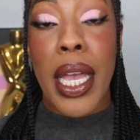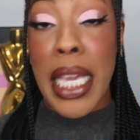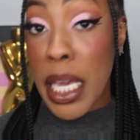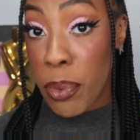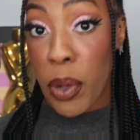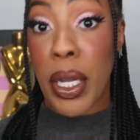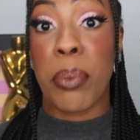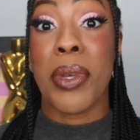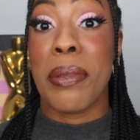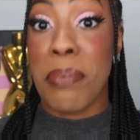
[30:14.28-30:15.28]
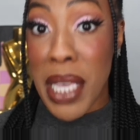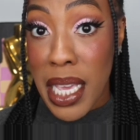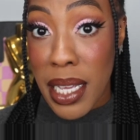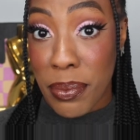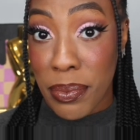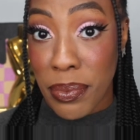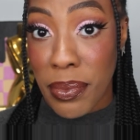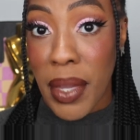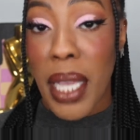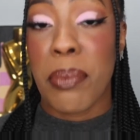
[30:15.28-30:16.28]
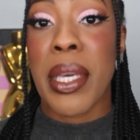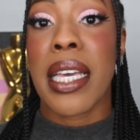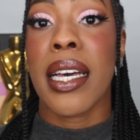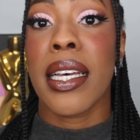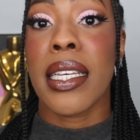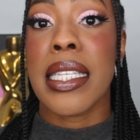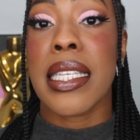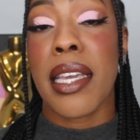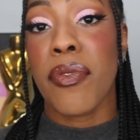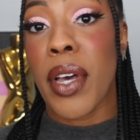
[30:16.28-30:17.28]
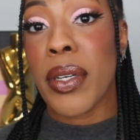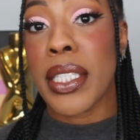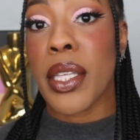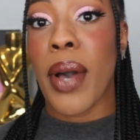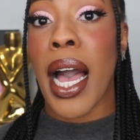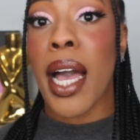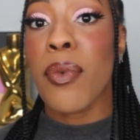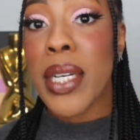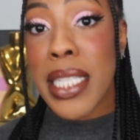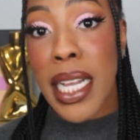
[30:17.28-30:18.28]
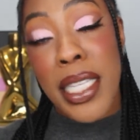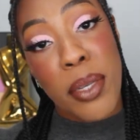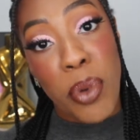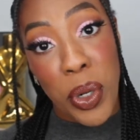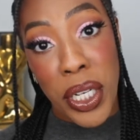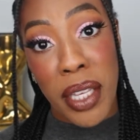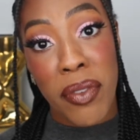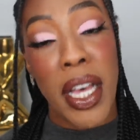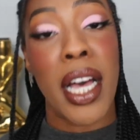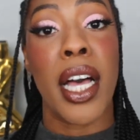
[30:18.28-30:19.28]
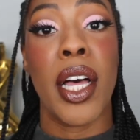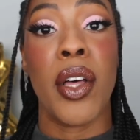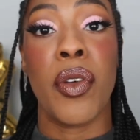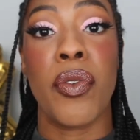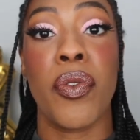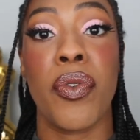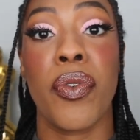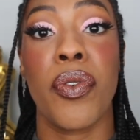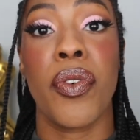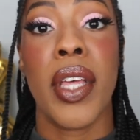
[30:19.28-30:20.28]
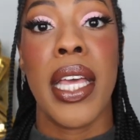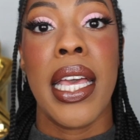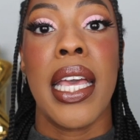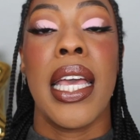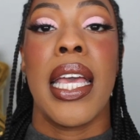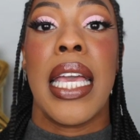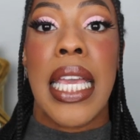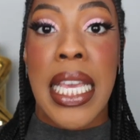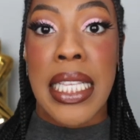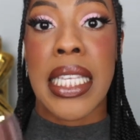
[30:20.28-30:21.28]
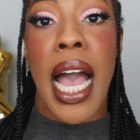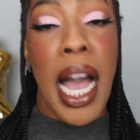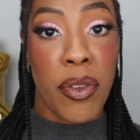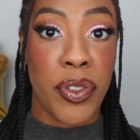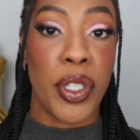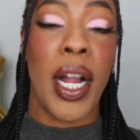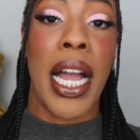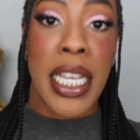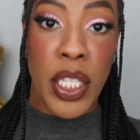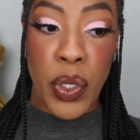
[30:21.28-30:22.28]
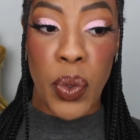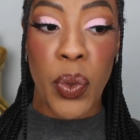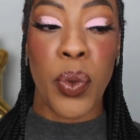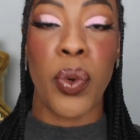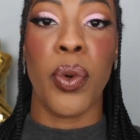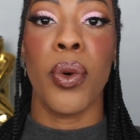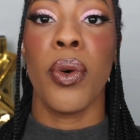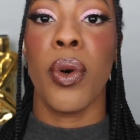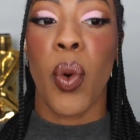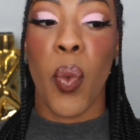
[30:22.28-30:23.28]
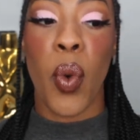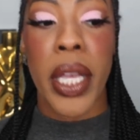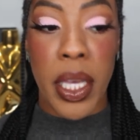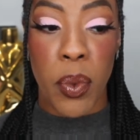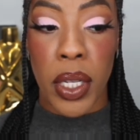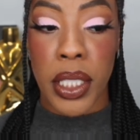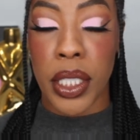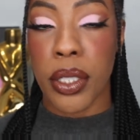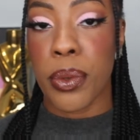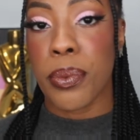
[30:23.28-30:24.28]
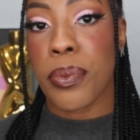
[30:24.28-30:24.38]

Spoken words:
he broke up with me because he felt as though I was not supportive of his after high school, what he wanted to do.